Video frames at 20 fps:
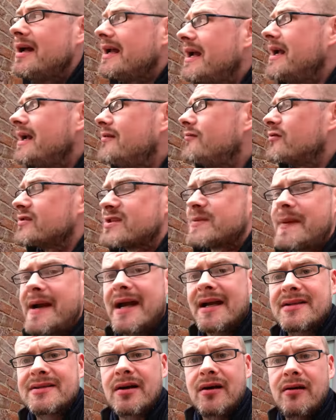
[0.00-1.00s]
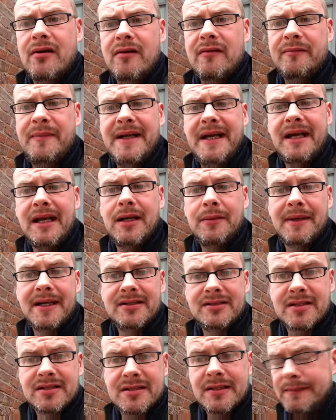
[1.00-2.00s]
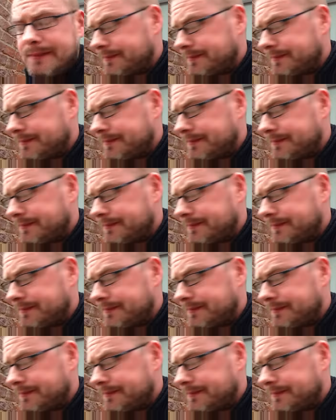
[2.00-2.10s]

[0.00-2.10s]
in respect of being in Manchester.